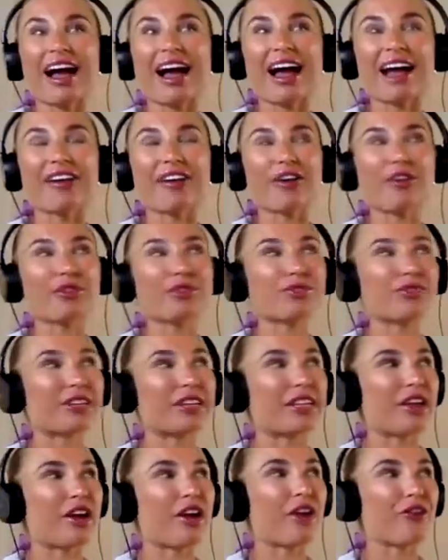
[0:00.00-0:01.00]
And I was
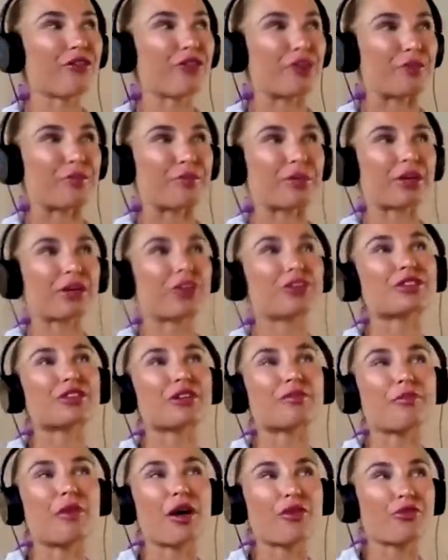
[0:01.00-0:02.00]
really laughing because
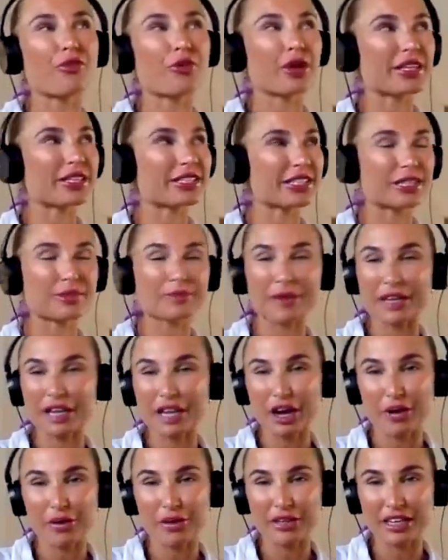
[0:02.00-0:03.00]
my voice has been
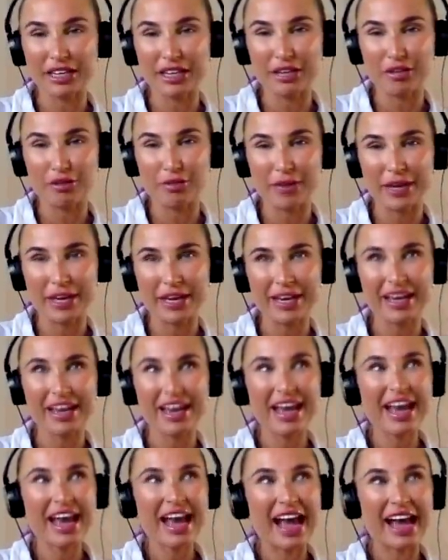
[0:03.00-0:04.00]
going a little bit
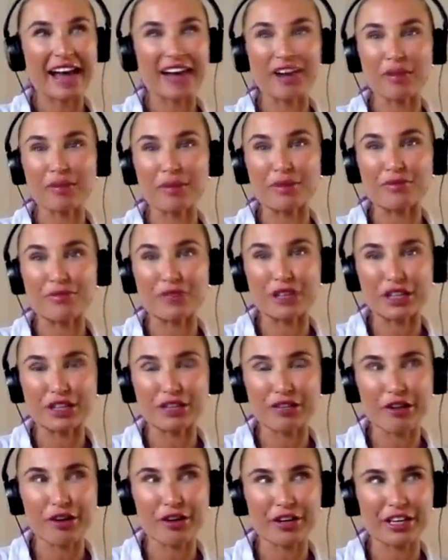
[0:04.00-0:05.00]
and like been really
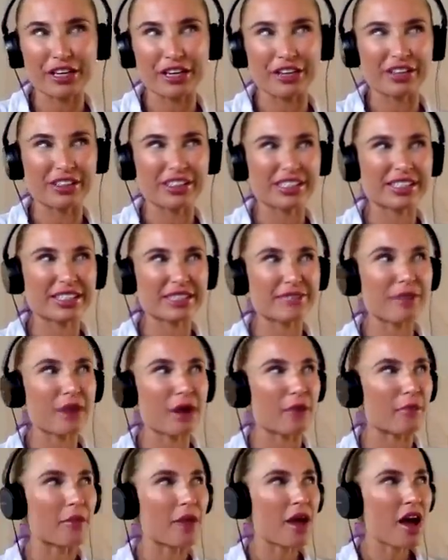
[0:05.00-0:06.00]
croaky, and I said to
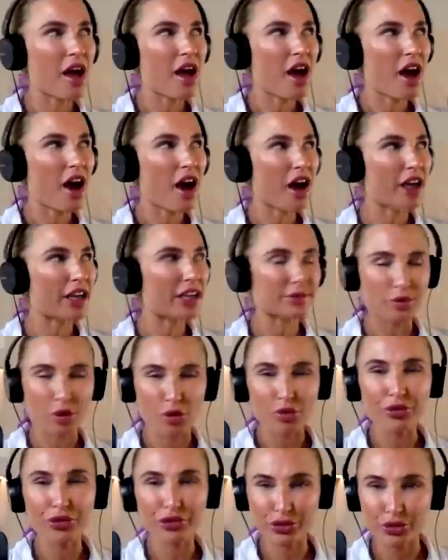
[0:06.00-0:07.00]
mum it's
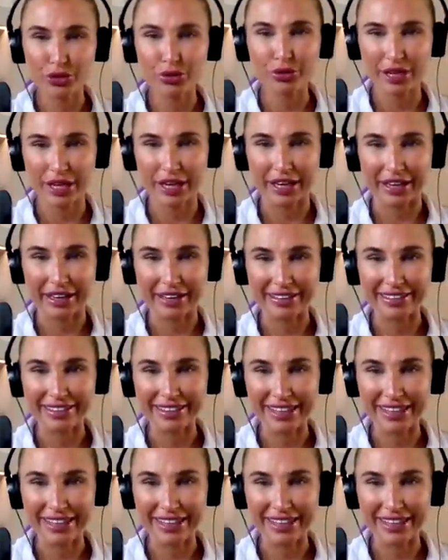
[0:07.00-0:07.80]
all the talking.